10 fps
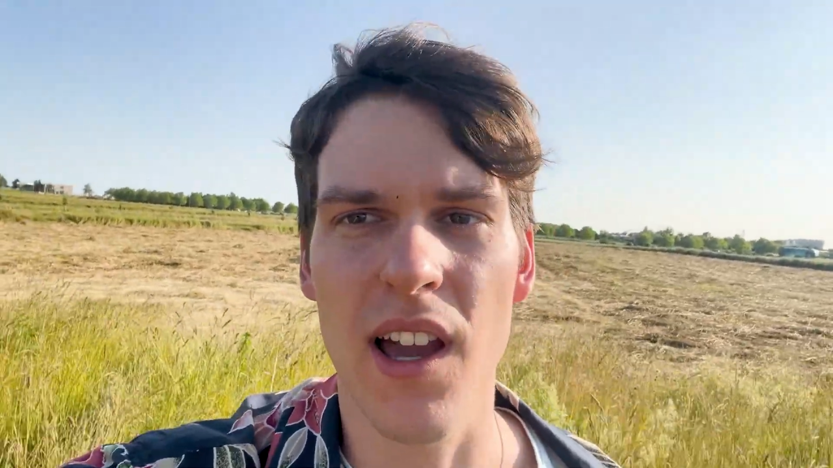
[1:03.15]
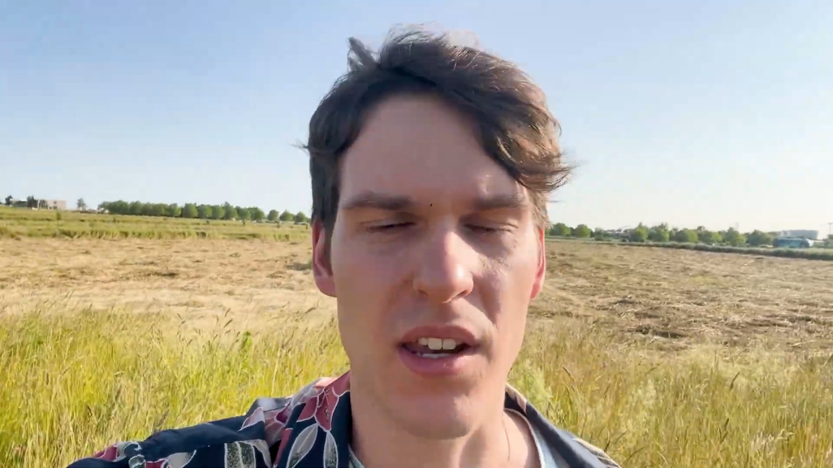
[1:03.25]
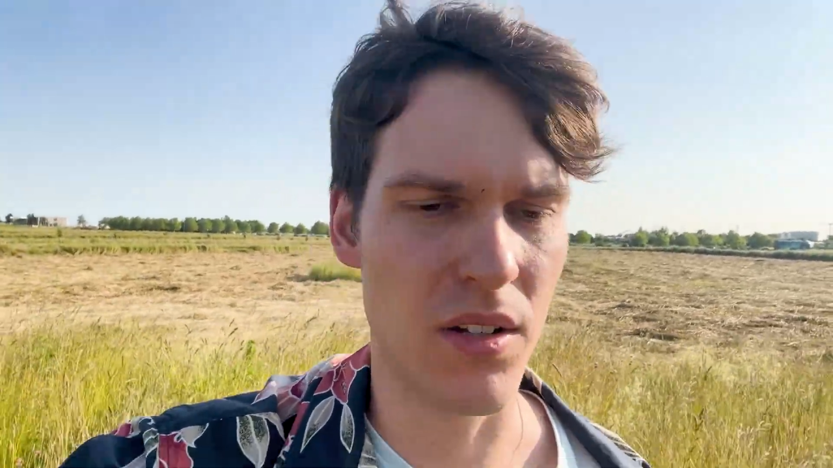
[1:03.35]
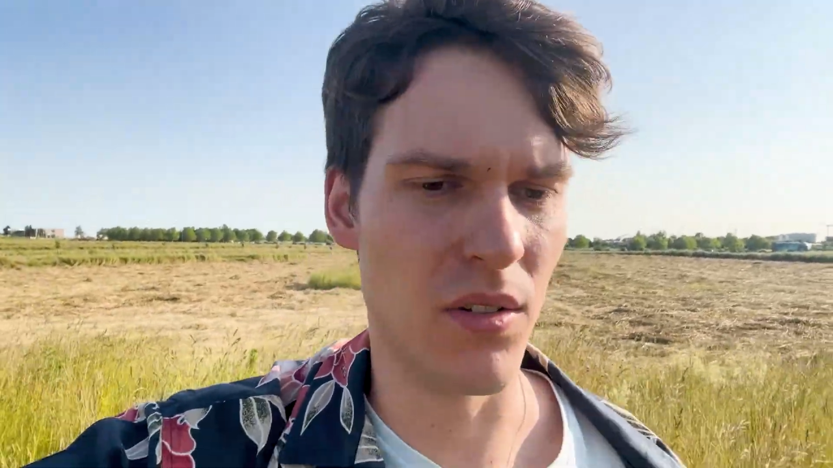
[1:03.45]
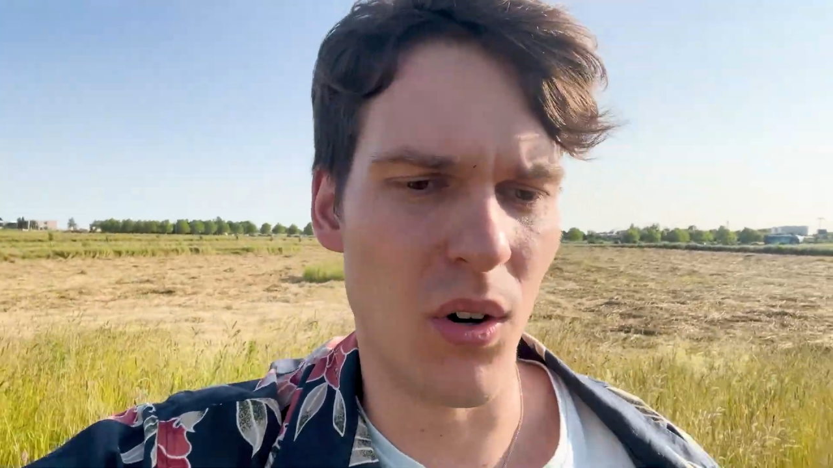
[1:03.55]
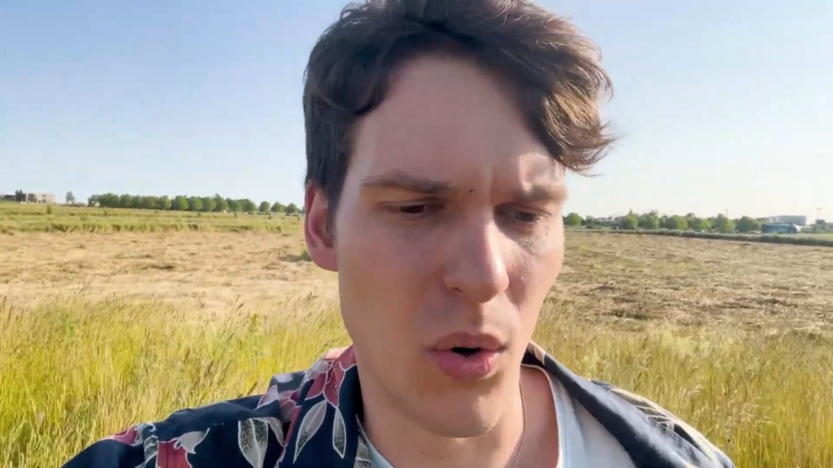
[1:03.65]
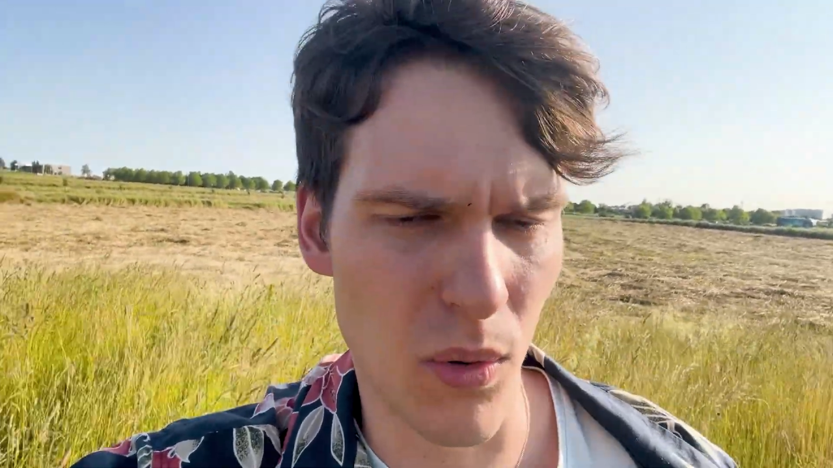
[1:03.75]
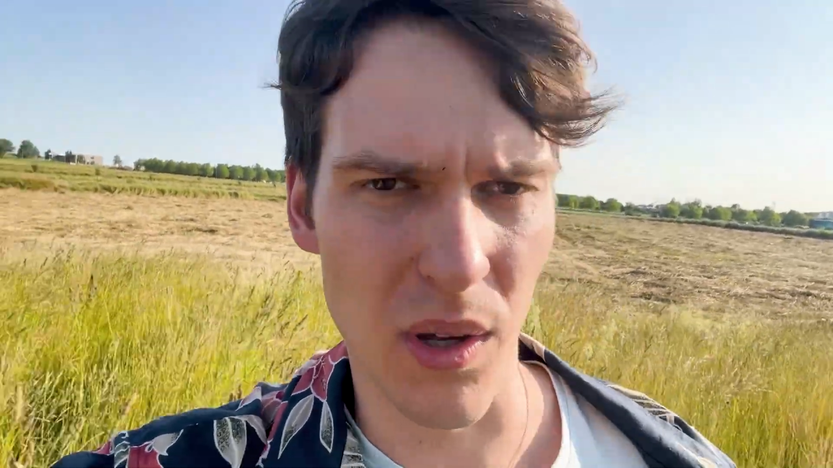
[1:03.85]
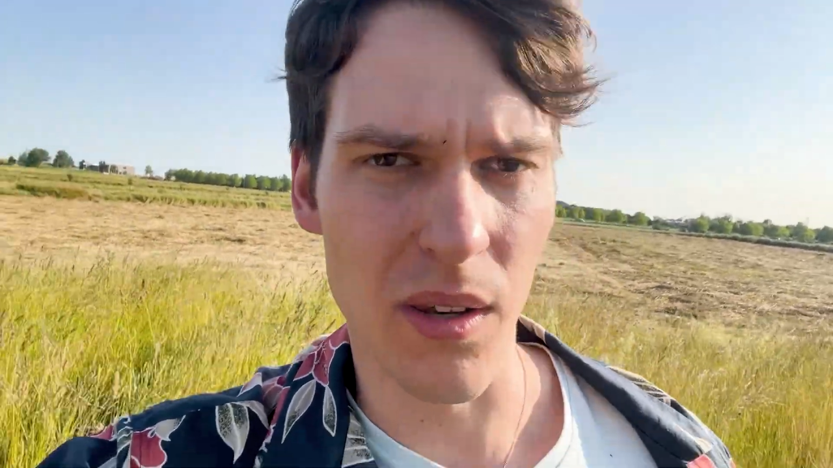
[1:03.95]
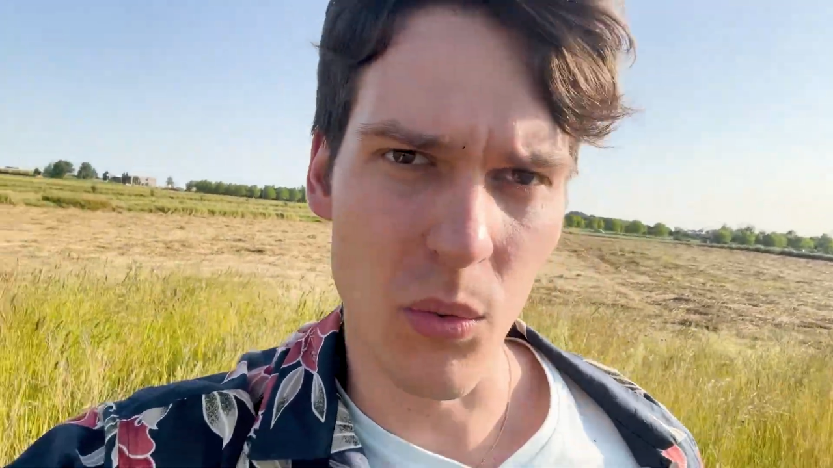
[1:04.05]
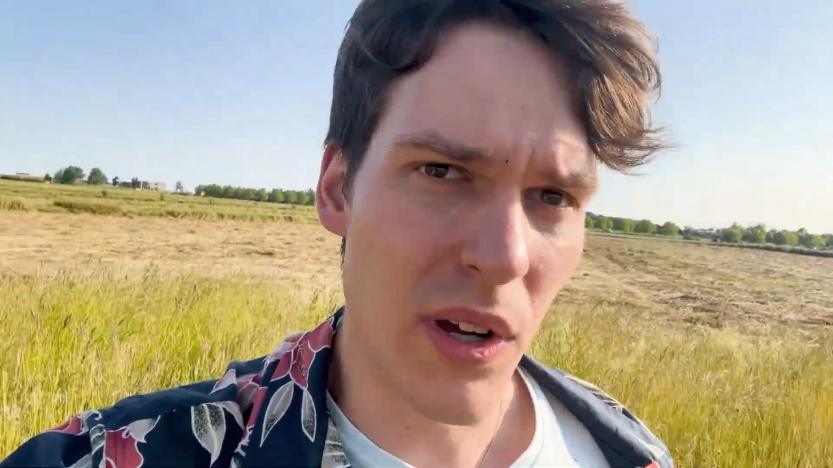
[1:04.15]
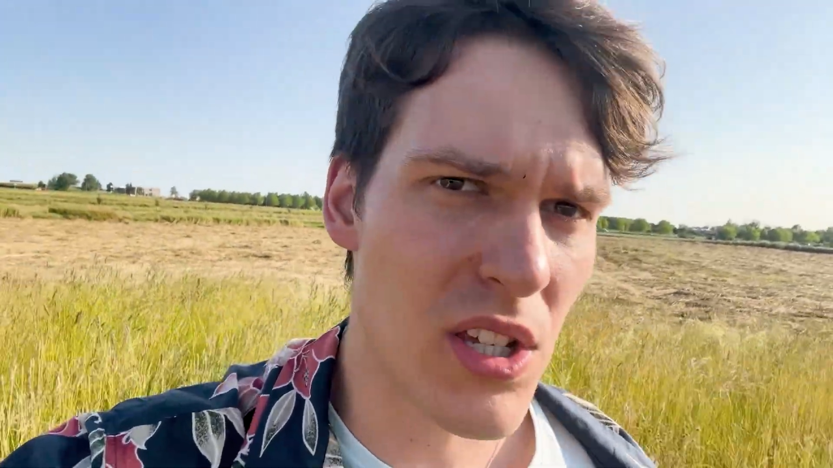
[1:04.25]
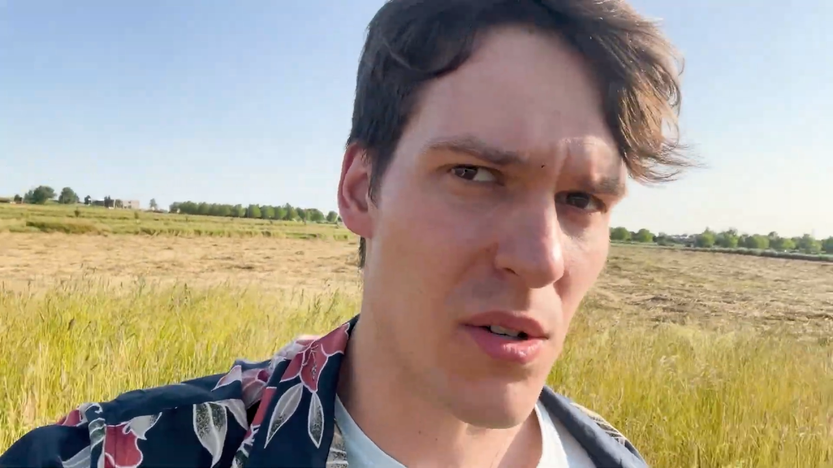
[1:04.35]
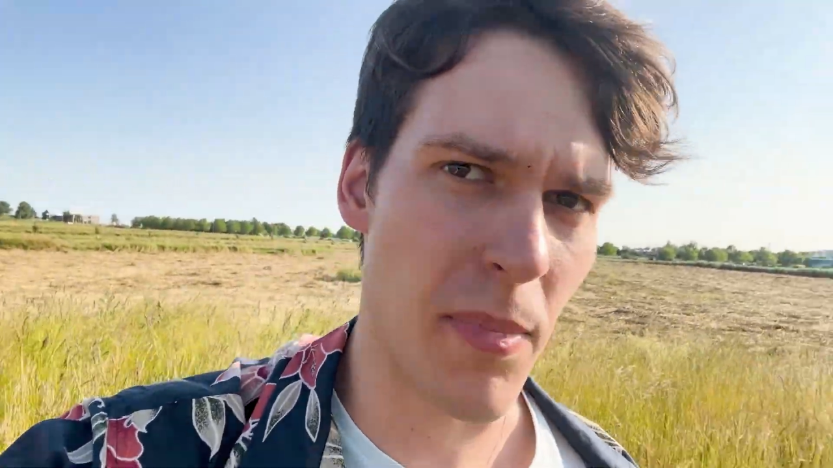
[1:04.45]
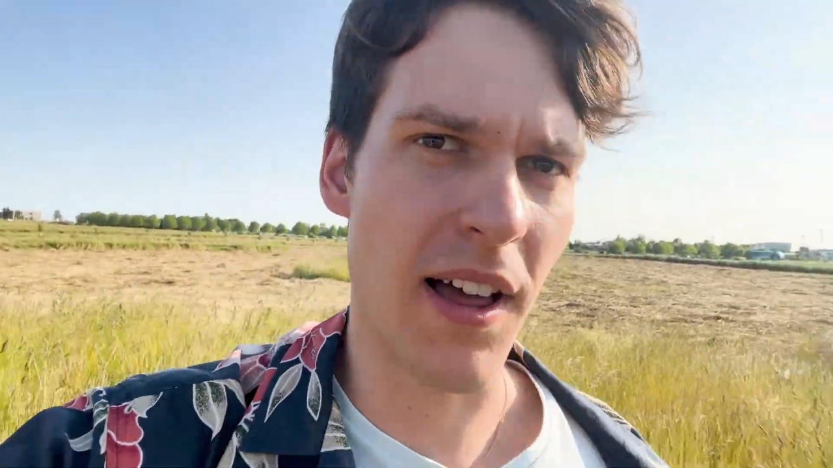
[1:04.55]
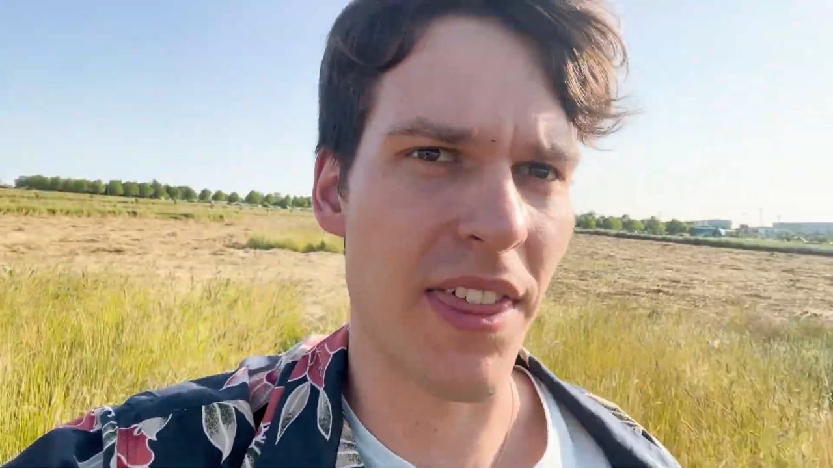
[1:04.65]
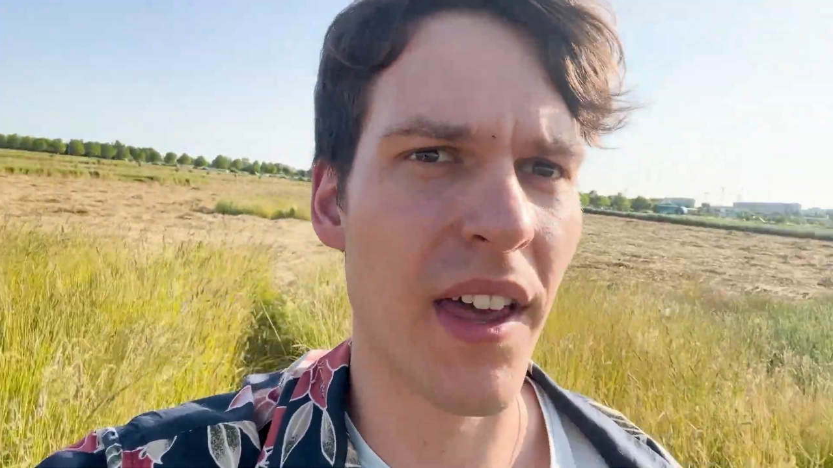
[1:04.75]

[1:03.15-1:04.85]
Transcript: I don't know in which, but